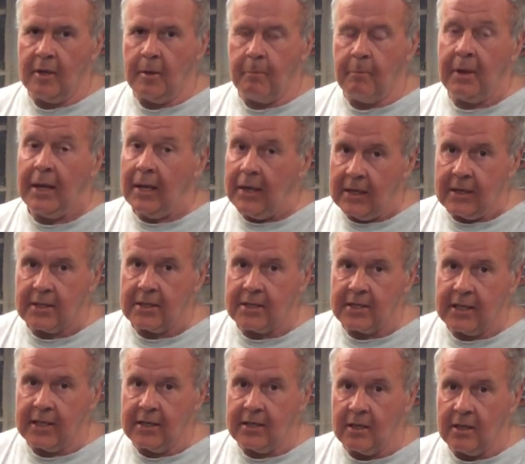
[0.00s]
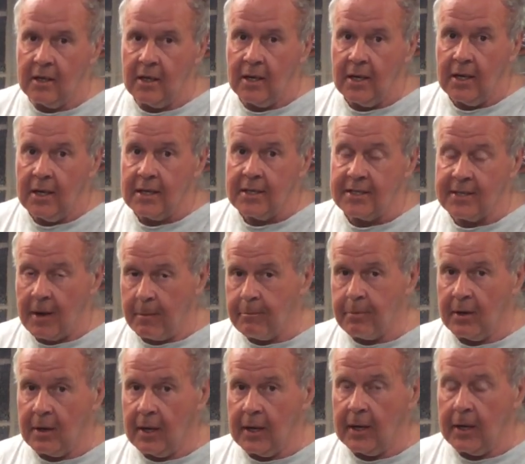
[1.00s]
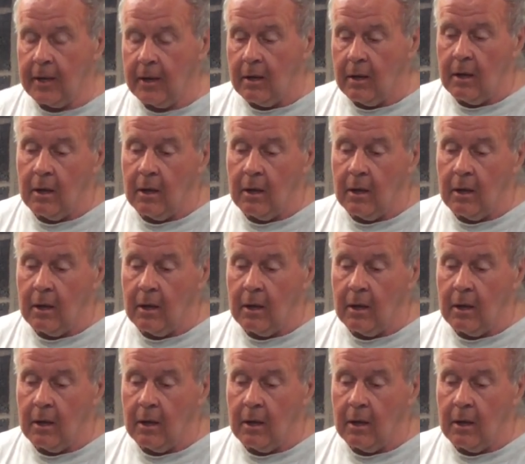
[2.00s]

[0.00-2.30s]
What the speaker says: the pillion seat separately